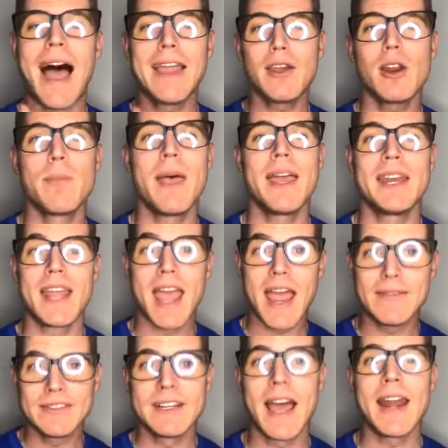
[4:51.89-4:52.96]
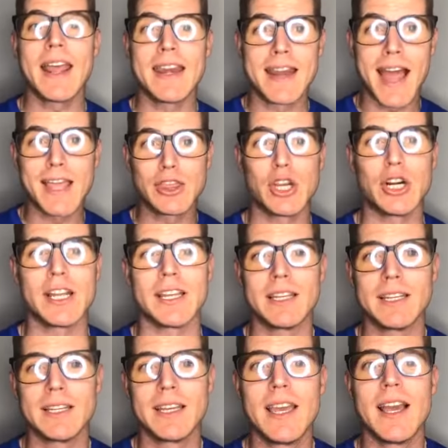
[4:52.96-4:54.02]
I go to bed every night at 9:30
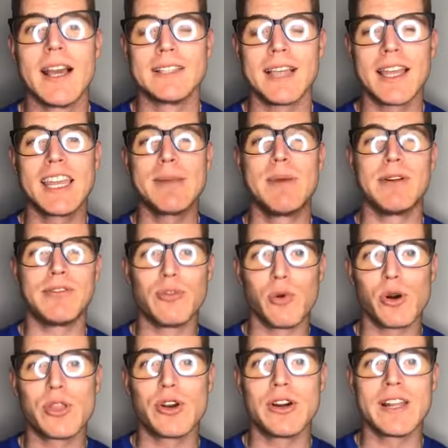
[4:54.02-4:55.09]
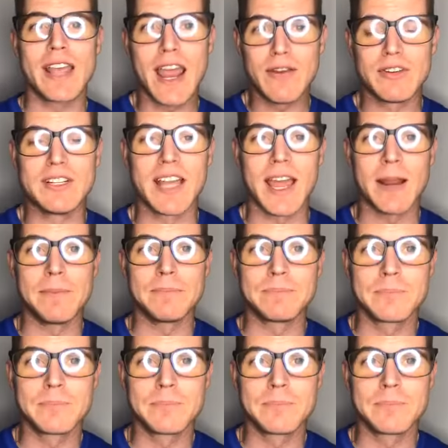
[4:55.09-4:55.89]
because I get up at 4:30 every day.